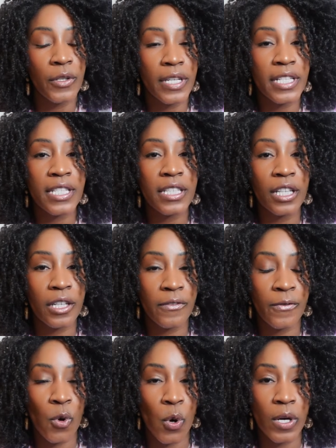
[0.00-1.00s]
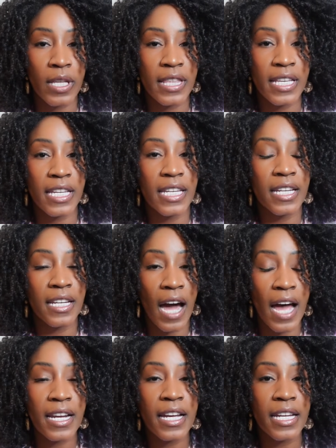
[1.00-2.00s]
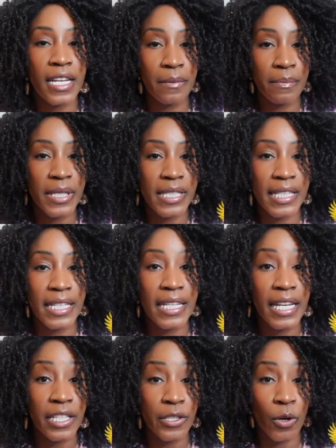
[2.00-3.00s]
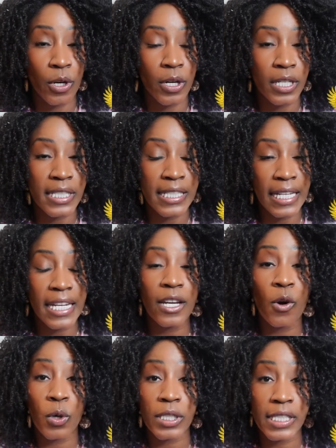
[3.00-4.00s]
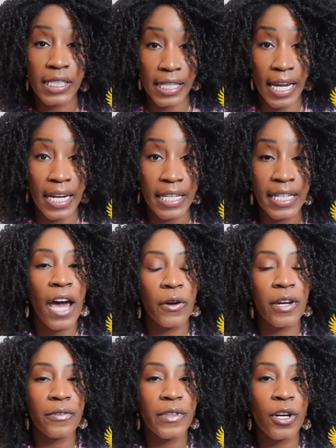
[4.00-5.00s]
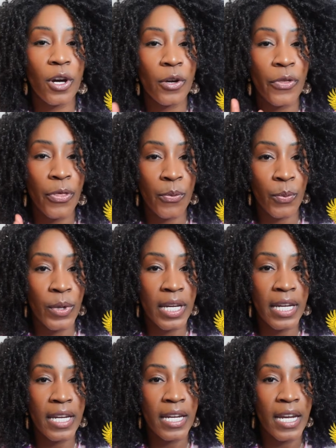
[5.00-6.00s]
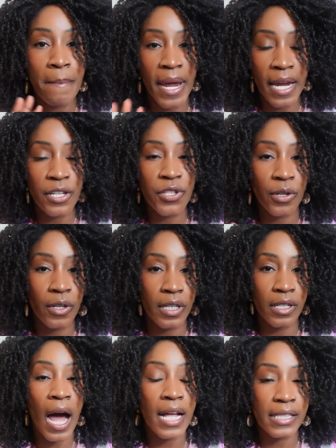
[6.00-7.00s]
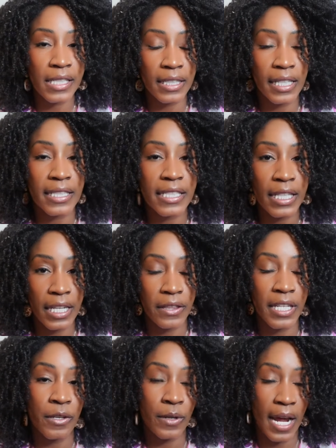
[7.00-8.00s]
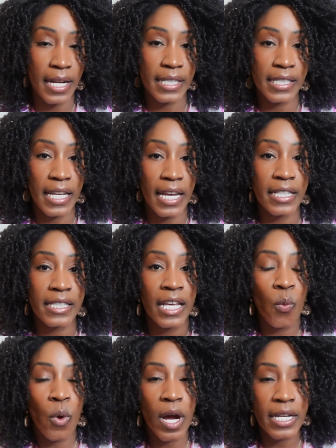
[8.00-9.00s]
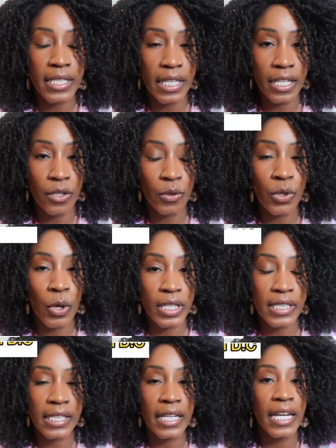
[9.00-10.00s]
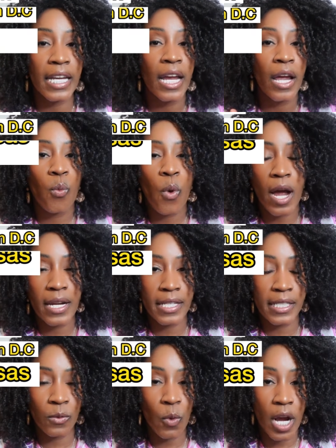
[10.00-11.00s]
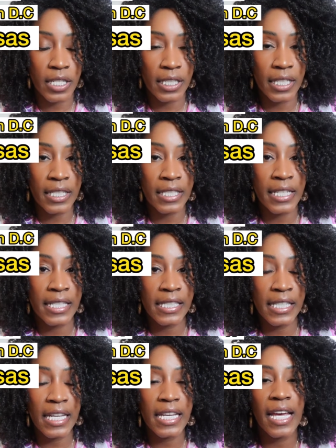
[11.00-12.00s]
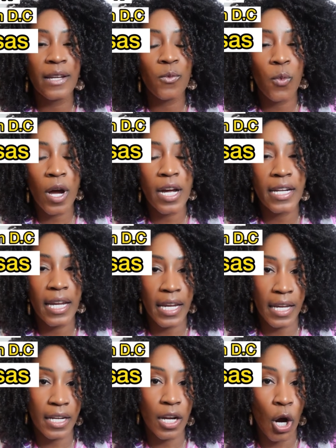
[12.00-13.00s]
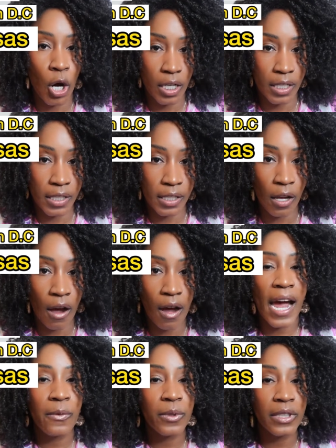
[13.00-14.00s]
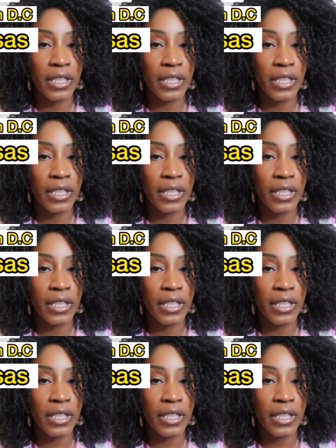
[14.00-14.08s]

You need to look for the Ghana embassy in your city or state. However, there are 3 major consulates in the United States. One is in New York City, one is in Washington, D.C., and one in Arkansas. I will